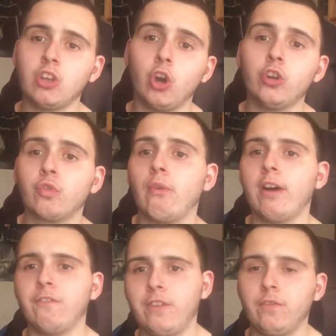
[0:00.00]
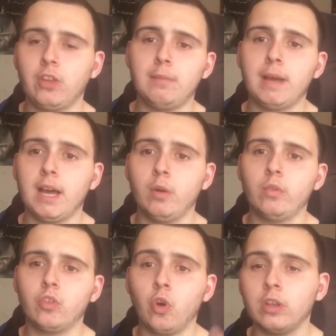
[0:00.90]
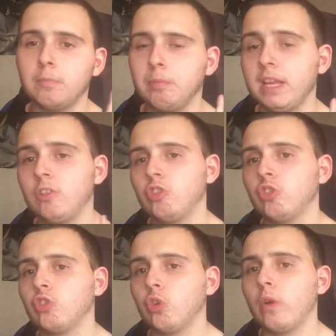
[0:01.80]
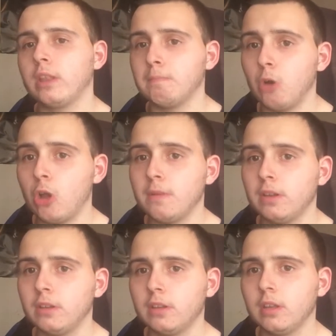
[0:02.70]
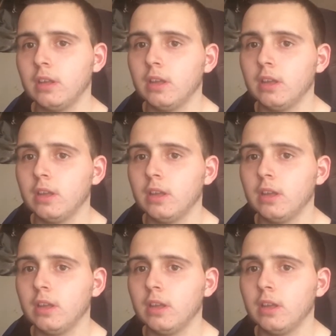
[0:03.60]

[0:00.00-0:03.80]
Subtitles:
goes for around £15 on the PlayStation Store at the moment,